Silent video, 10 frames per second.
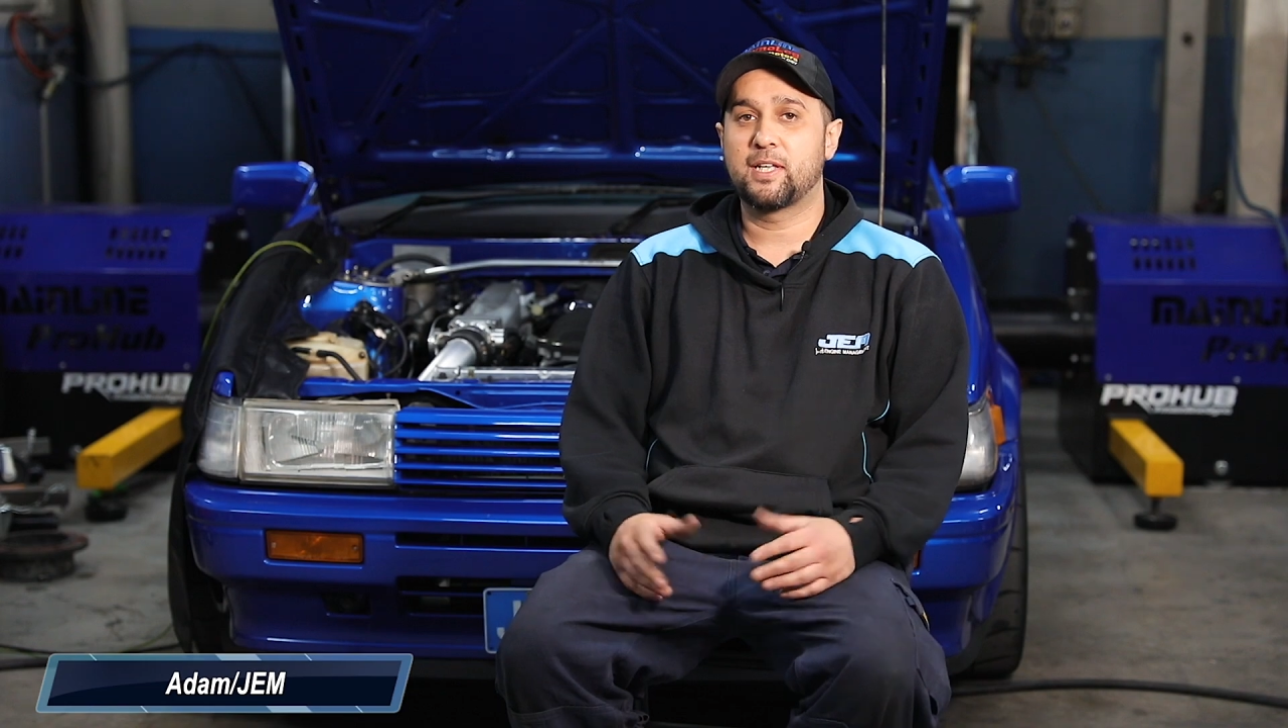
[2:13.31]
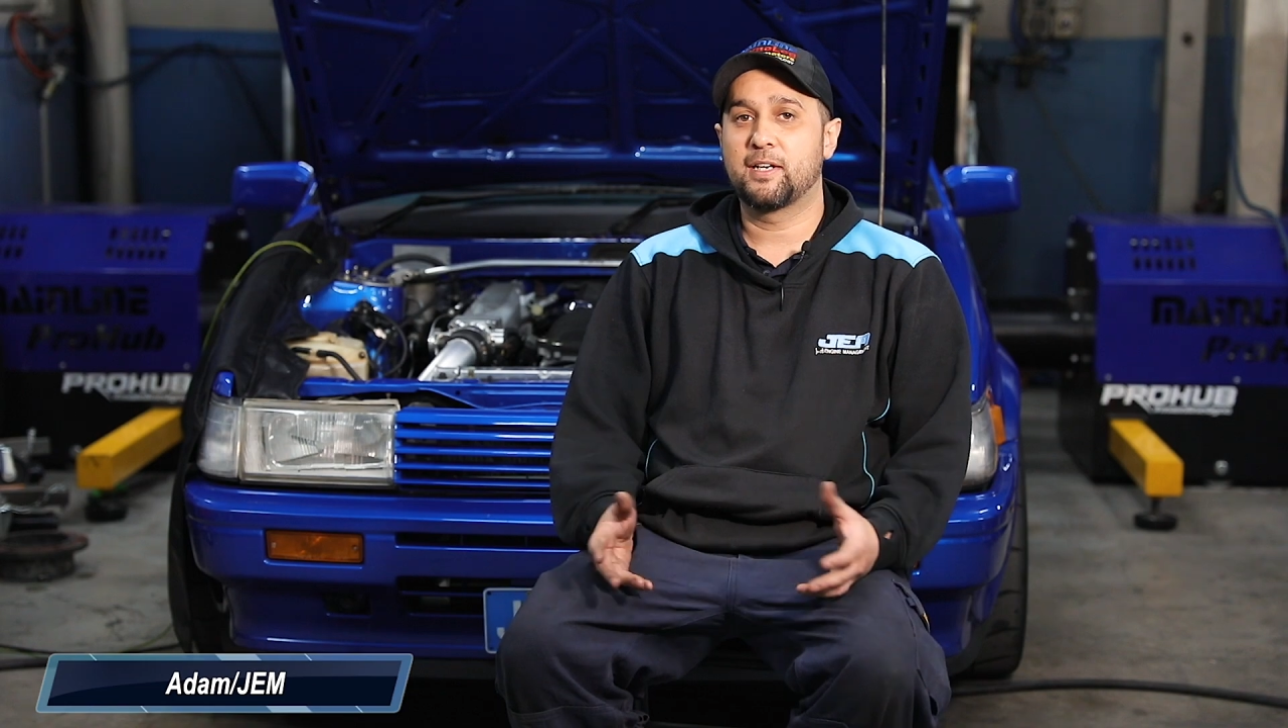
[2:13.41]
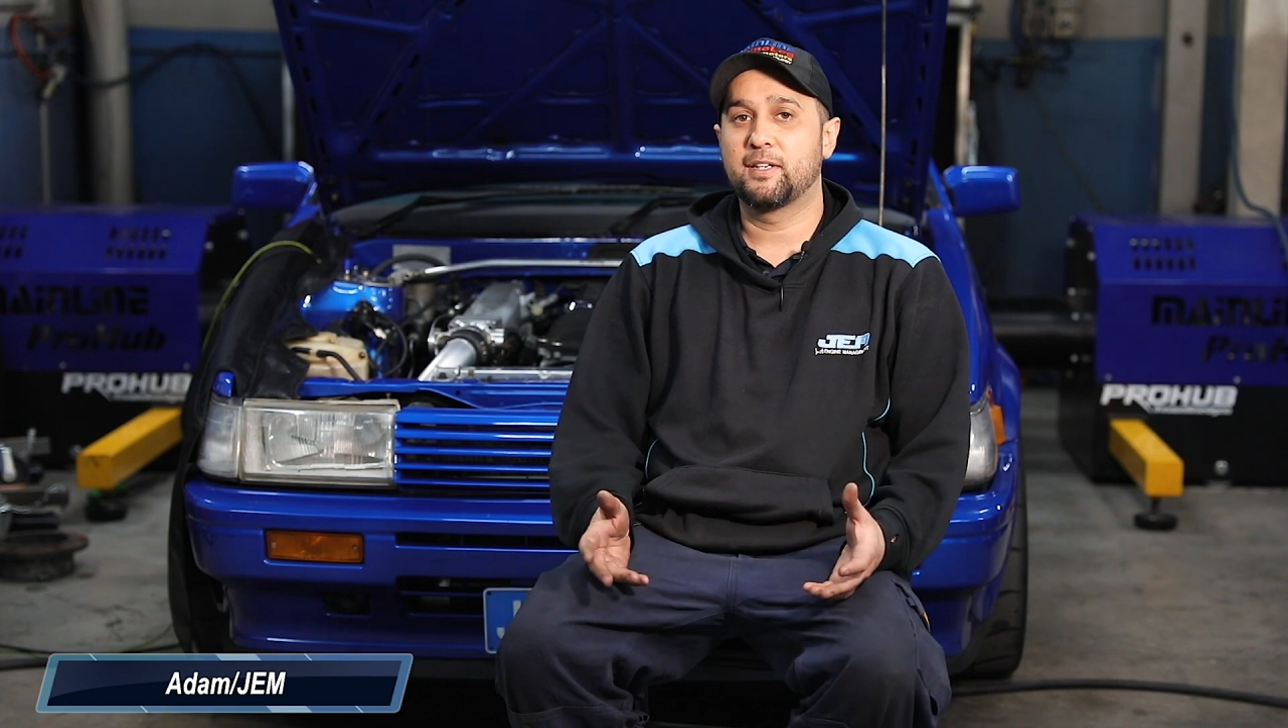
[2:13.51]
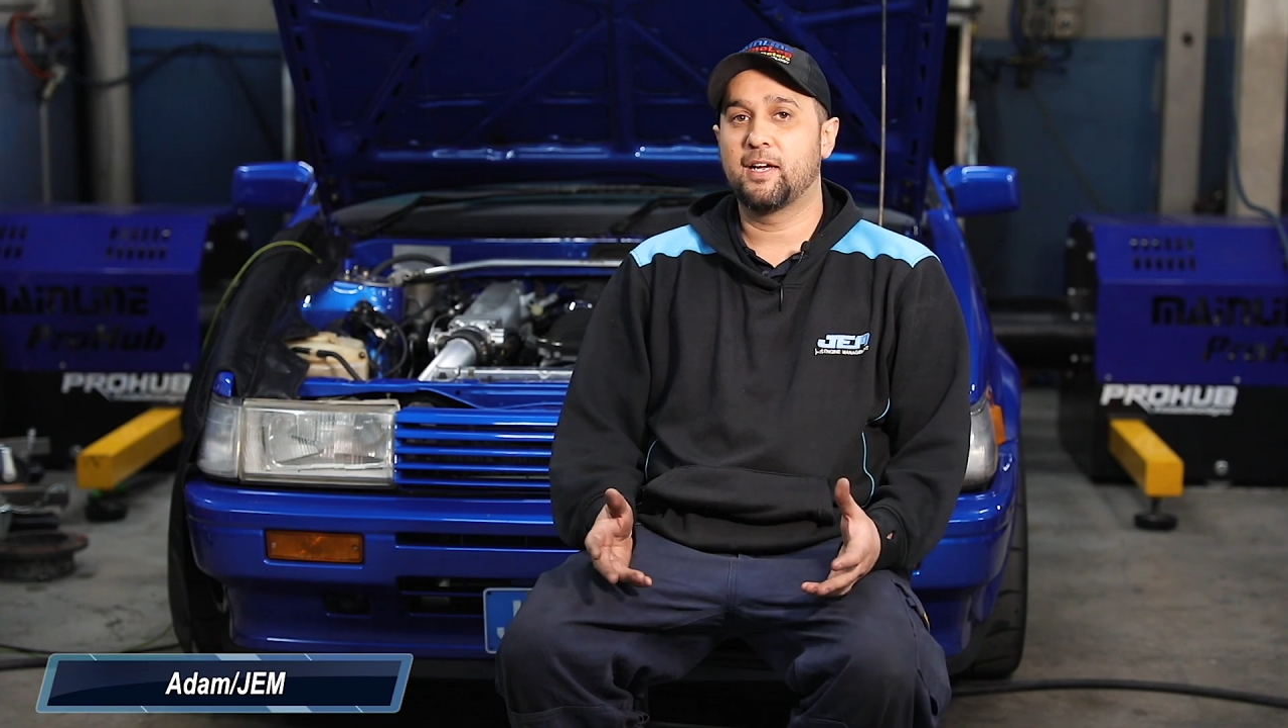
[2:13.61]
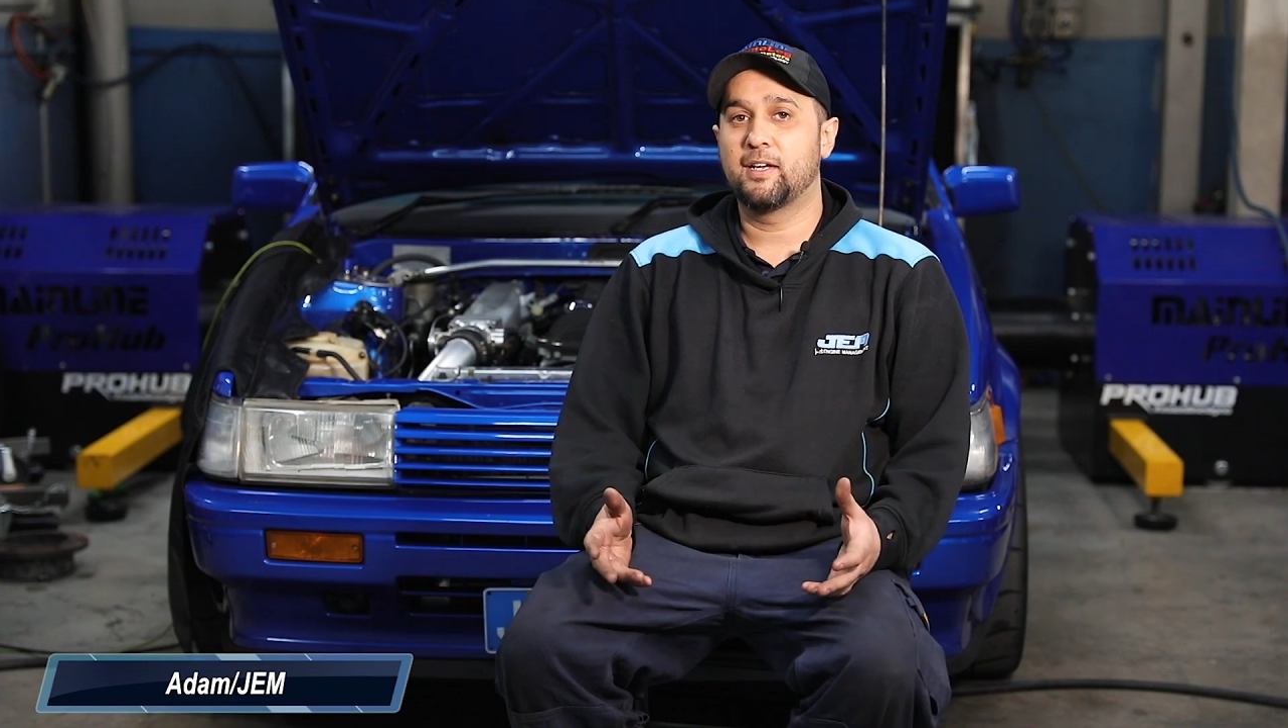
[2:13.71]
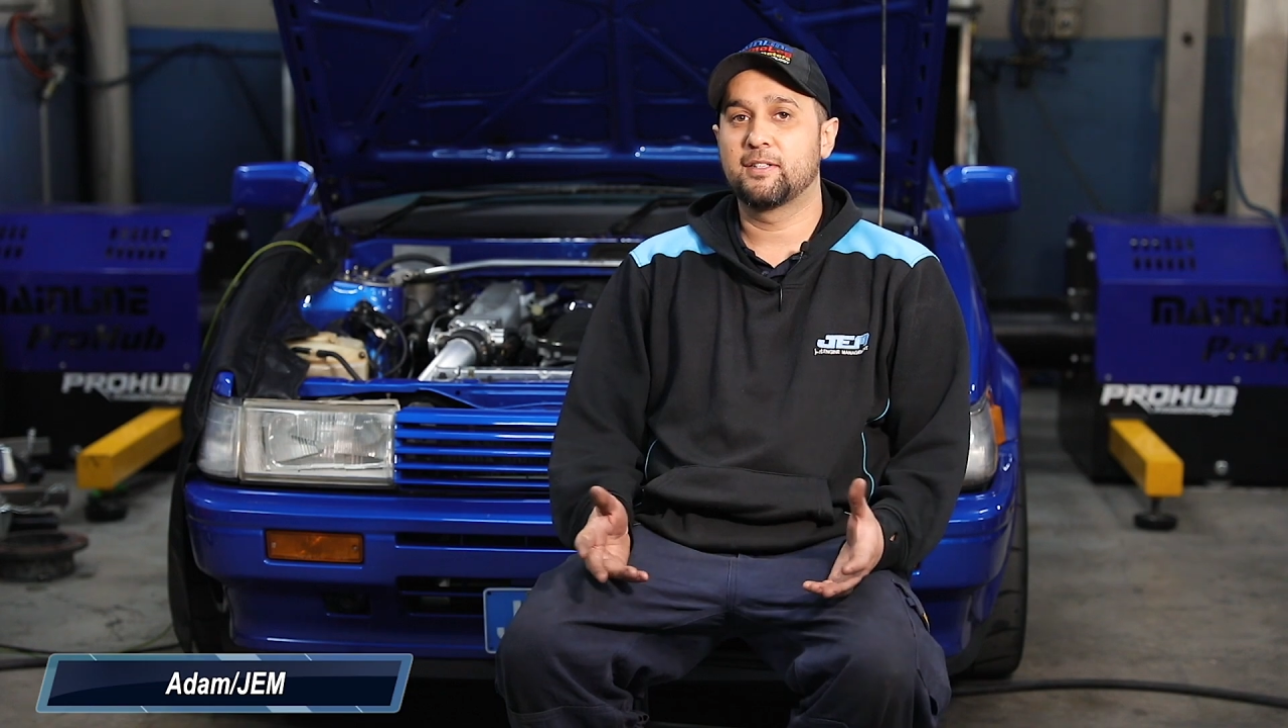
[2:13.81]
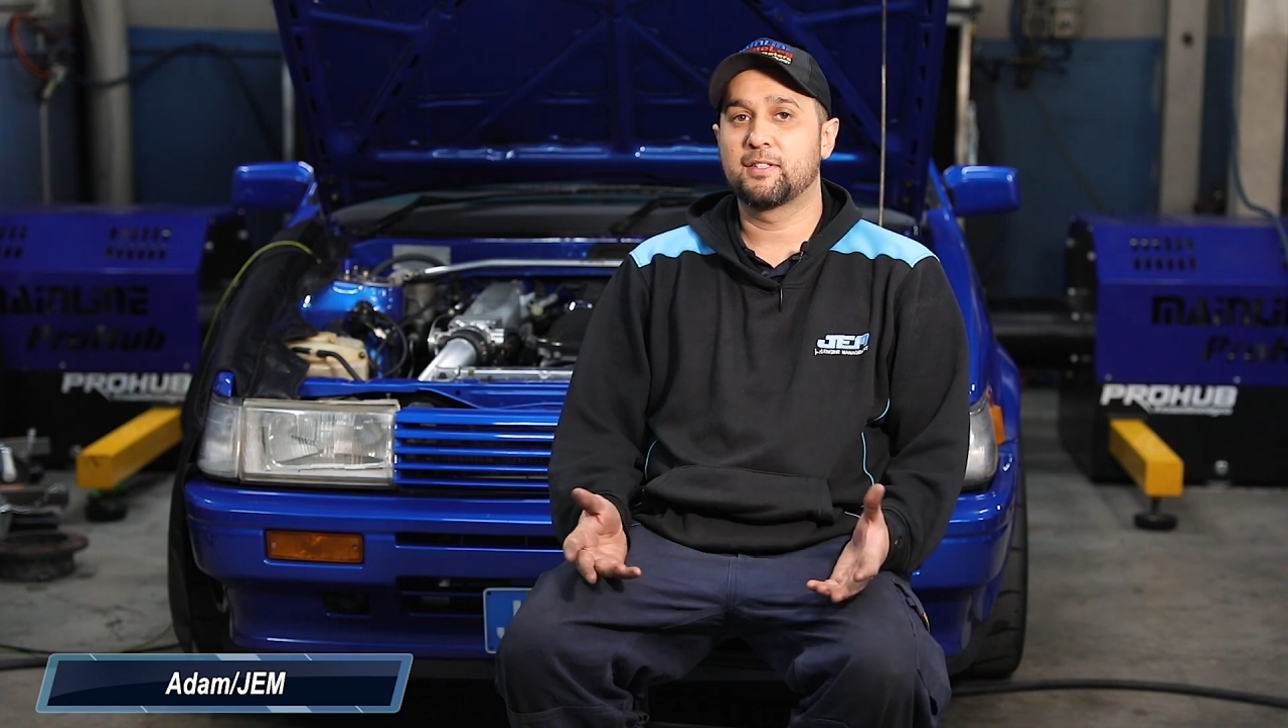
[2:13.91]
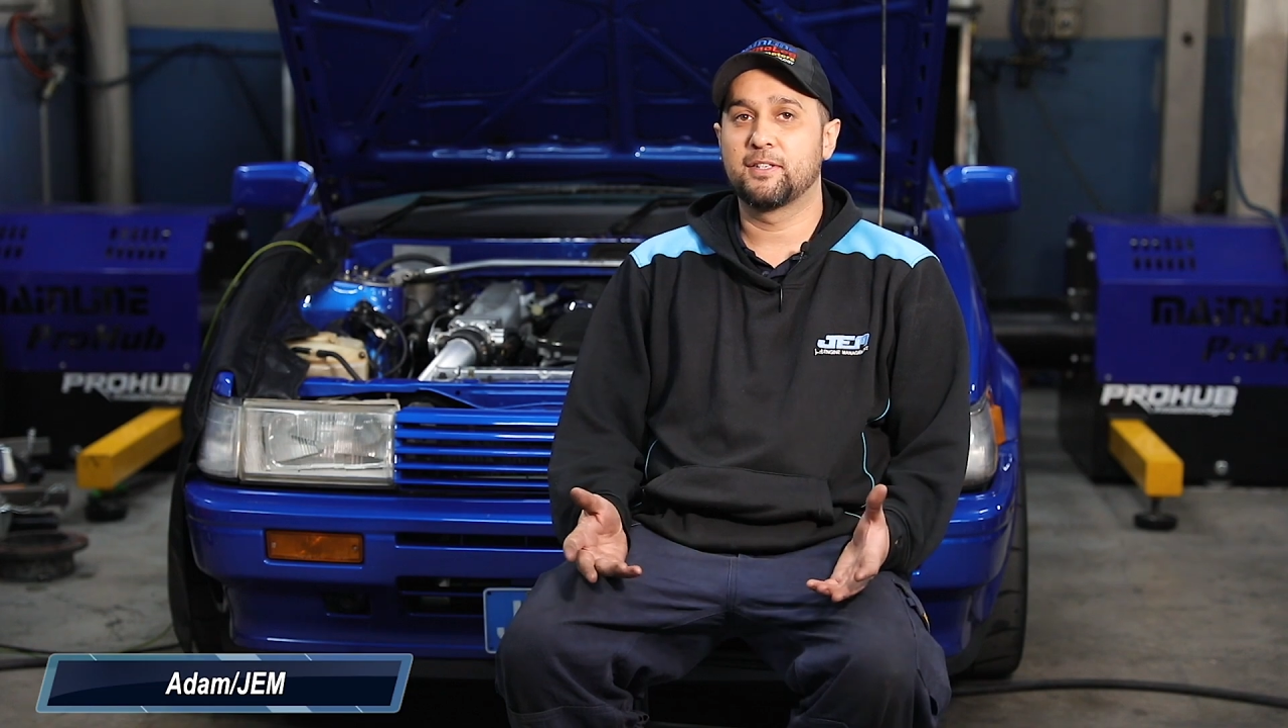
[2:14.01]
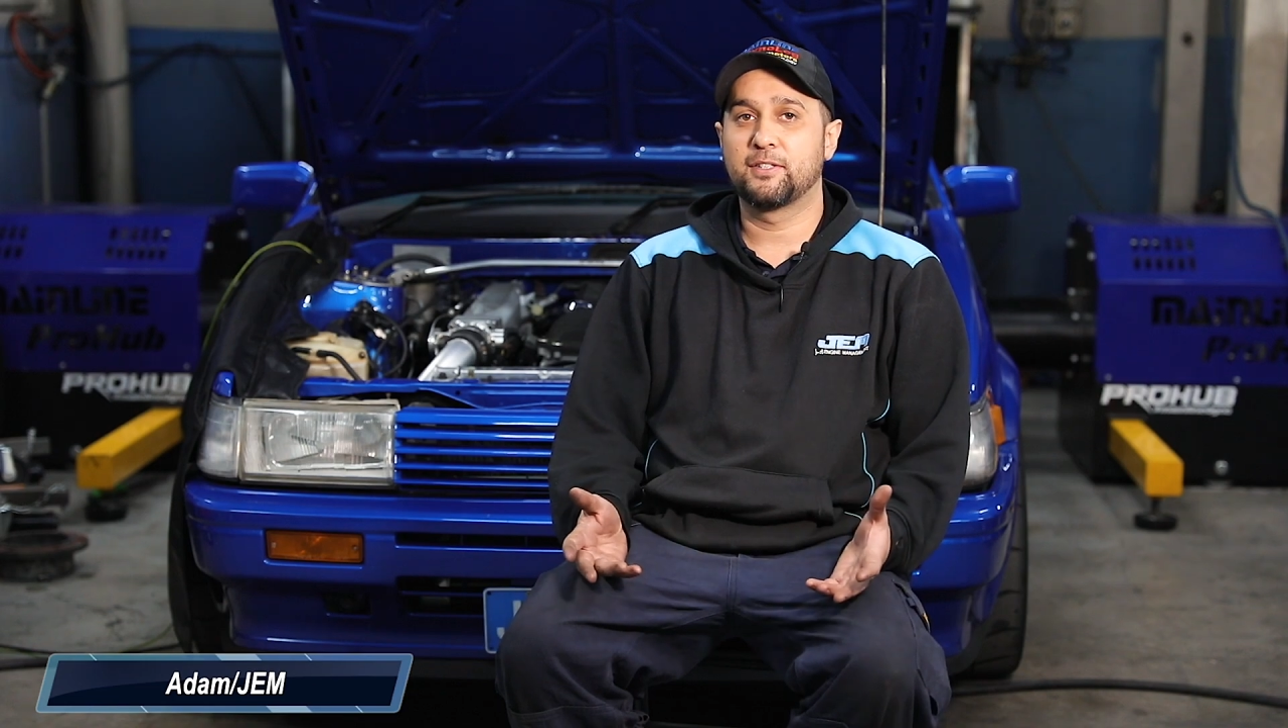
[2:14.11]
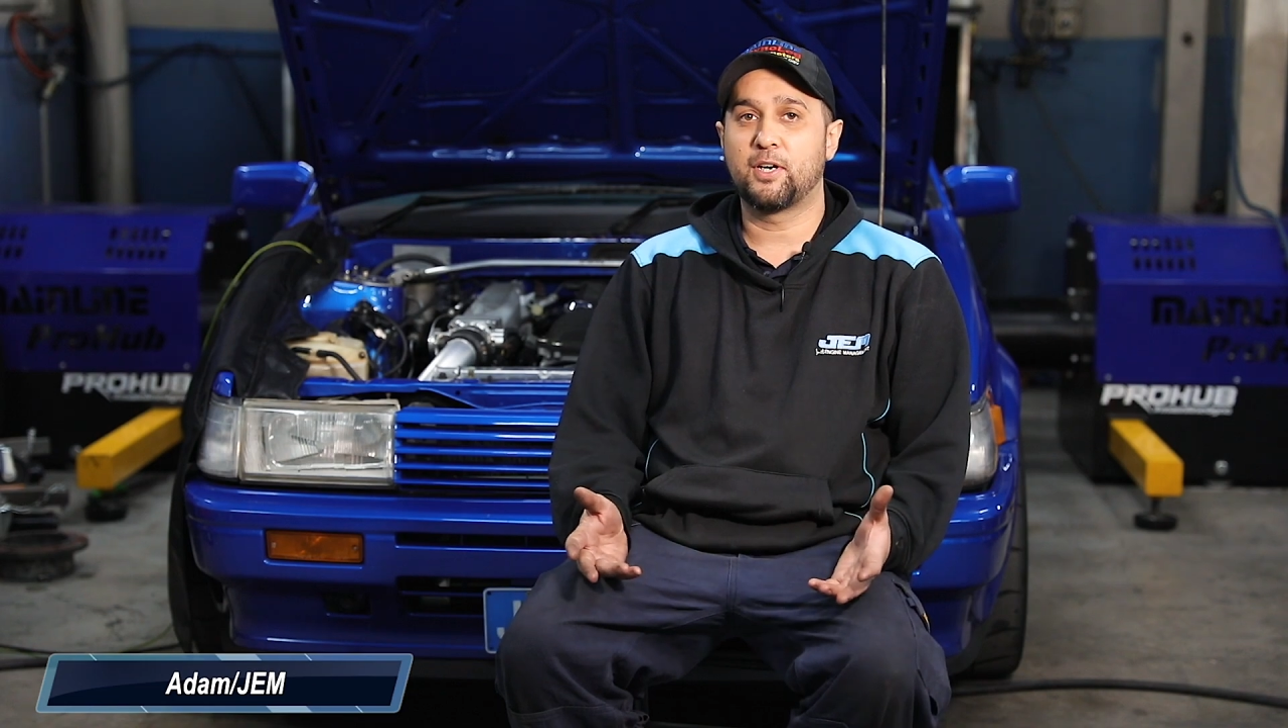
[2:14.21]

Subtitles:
Started out as a